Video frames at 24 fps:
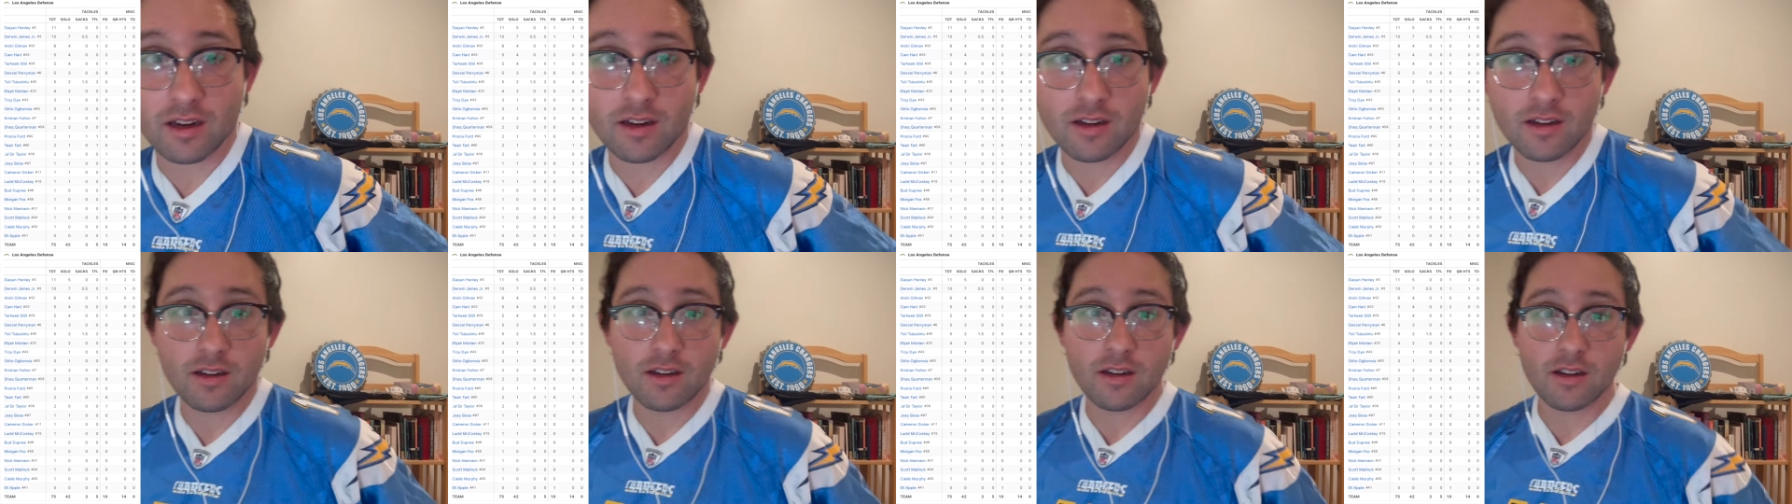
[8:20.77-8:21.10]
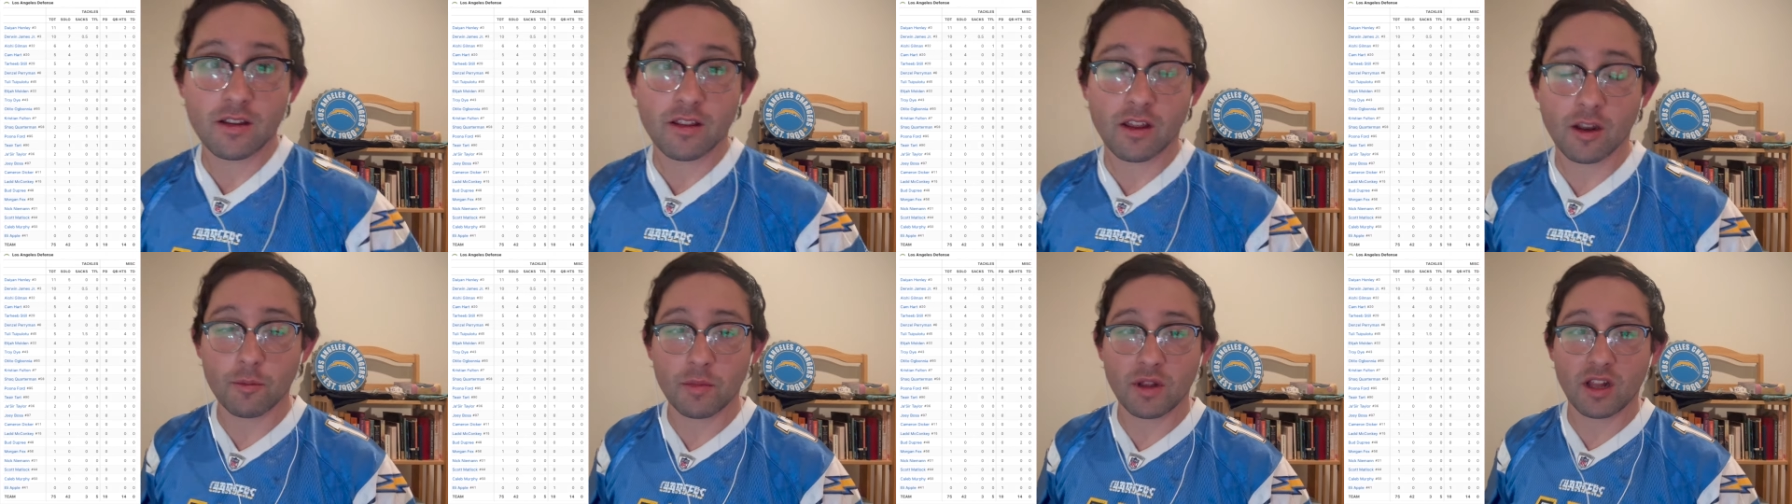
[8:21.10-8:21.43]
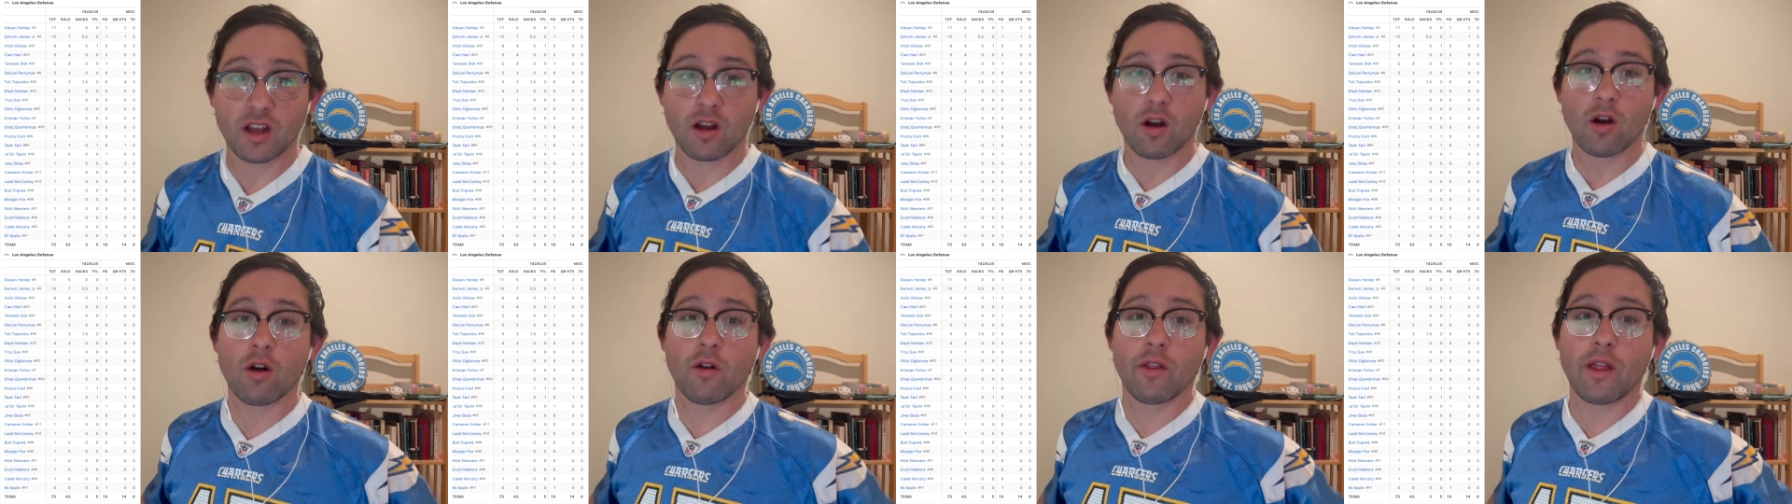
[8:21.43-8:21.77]
They're going to be
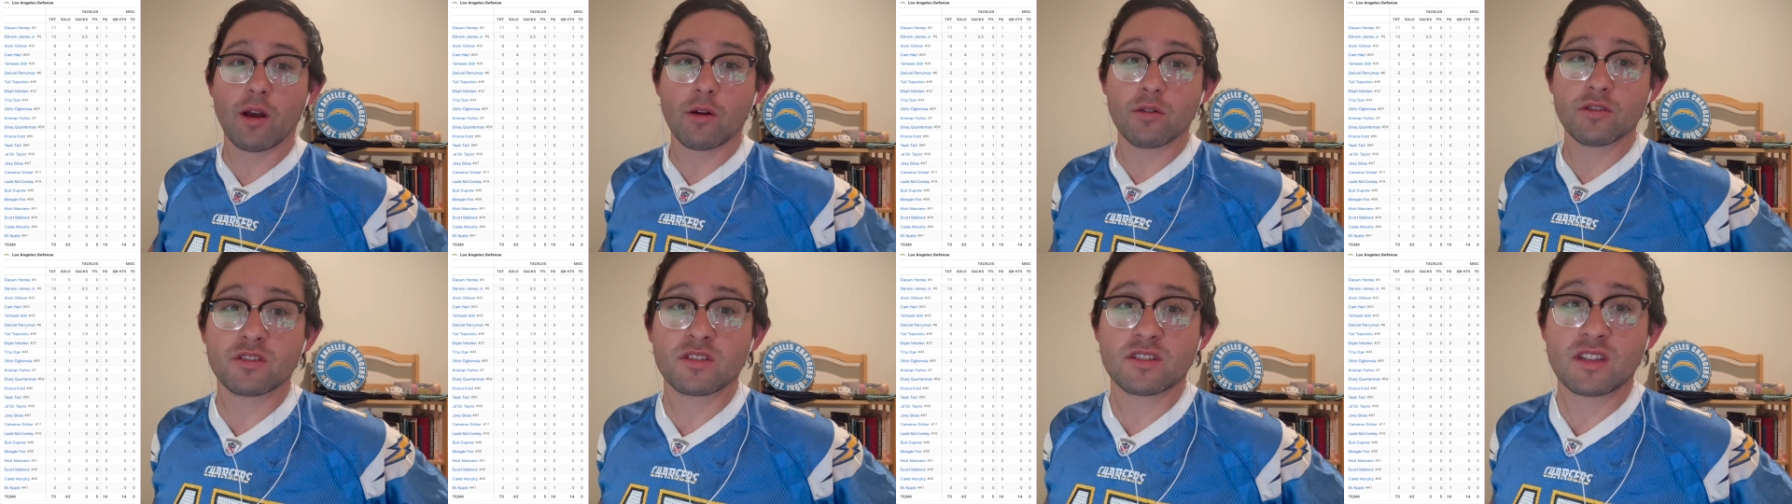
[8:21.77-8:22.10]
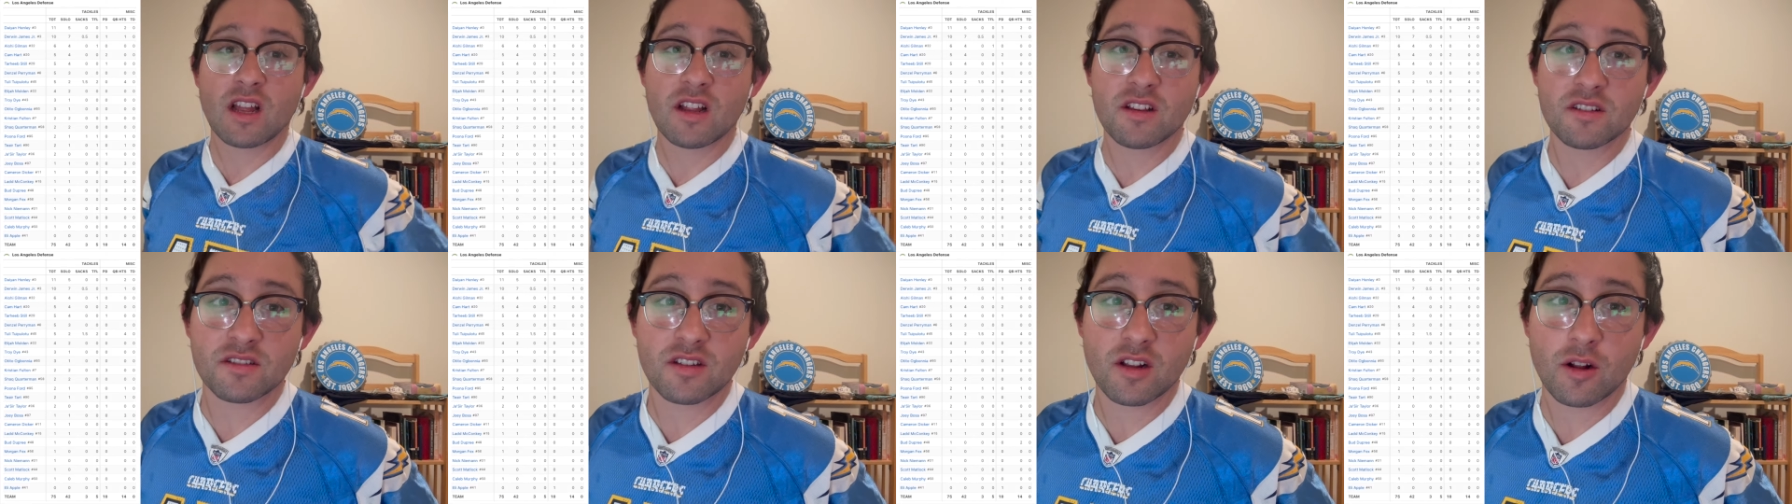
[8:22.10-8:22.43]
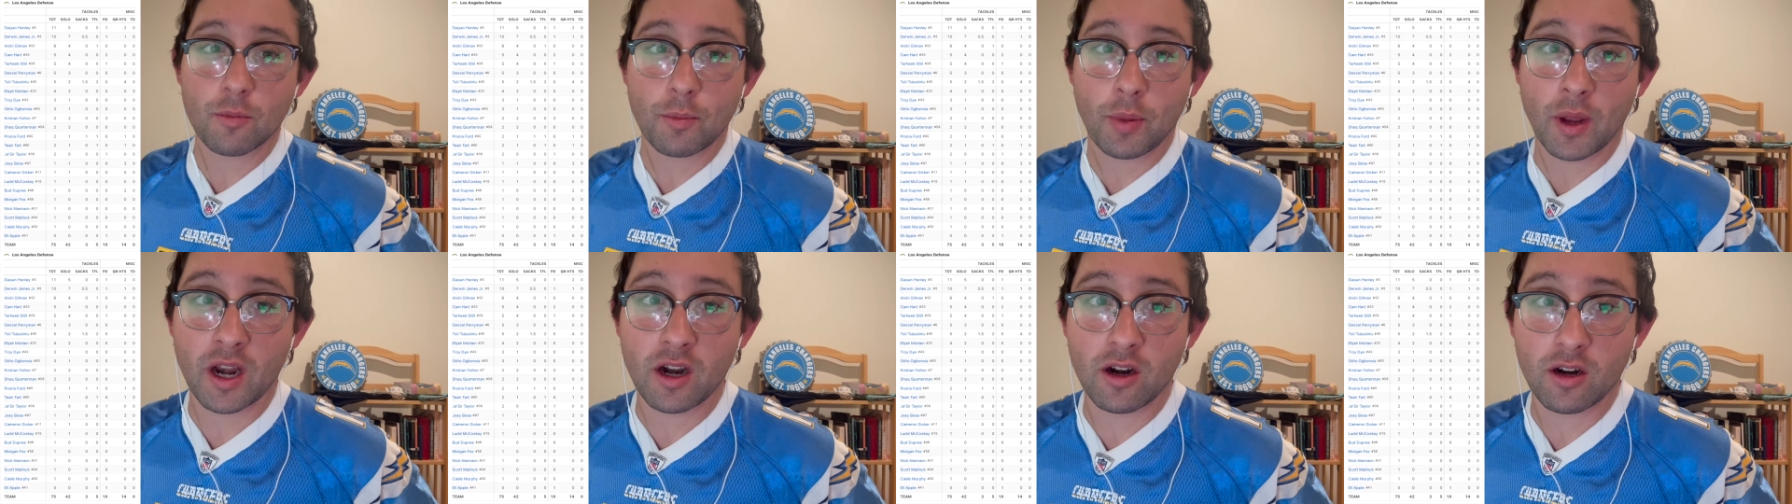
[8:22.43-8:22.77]
like, oh, that was
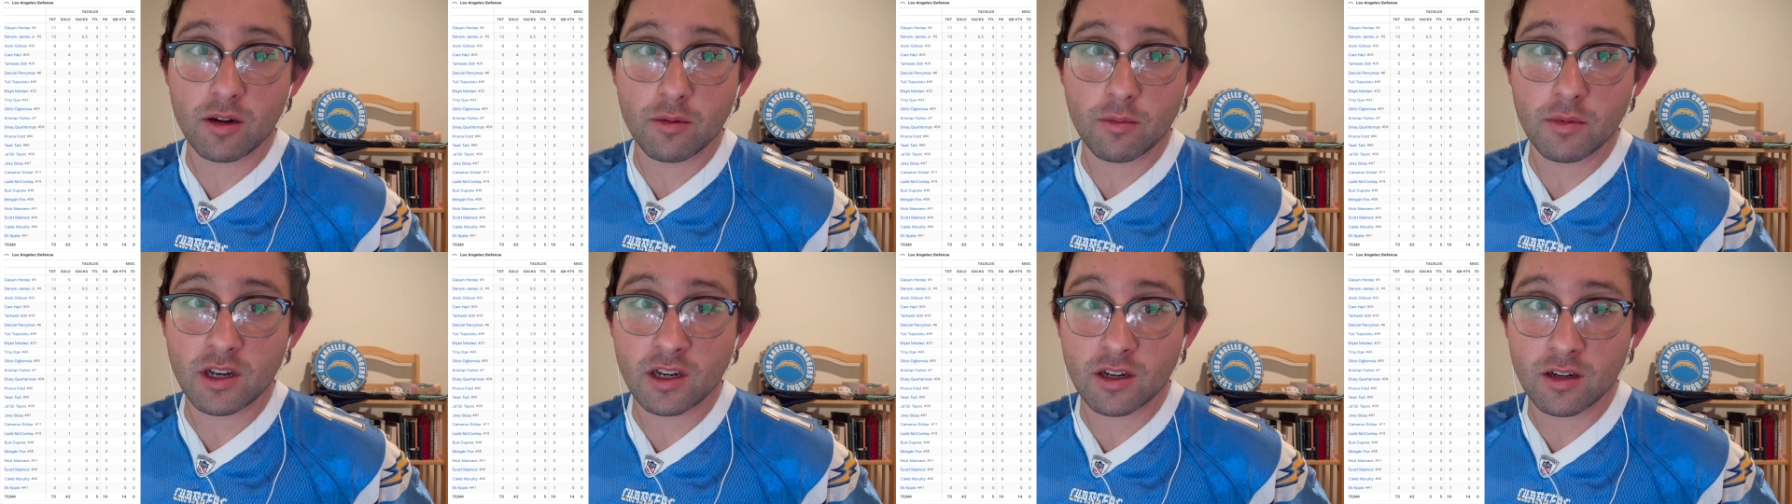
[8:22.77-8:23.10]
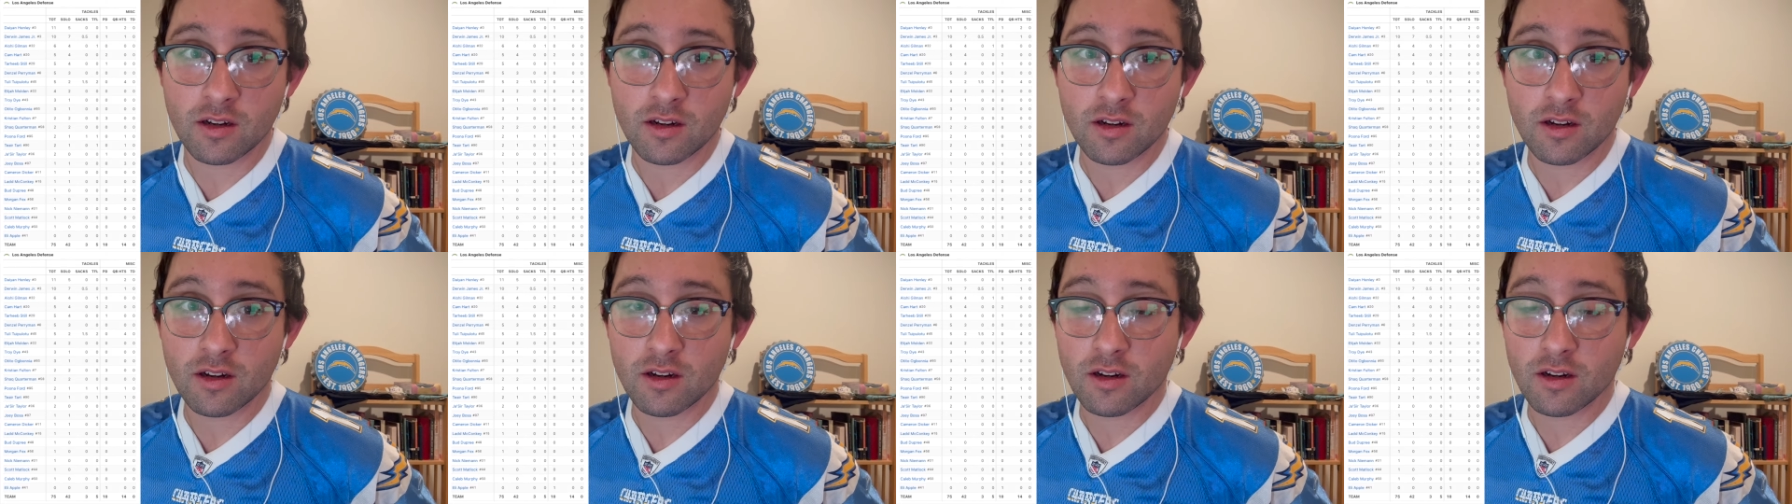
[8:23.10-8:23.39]
Denzel Perryman.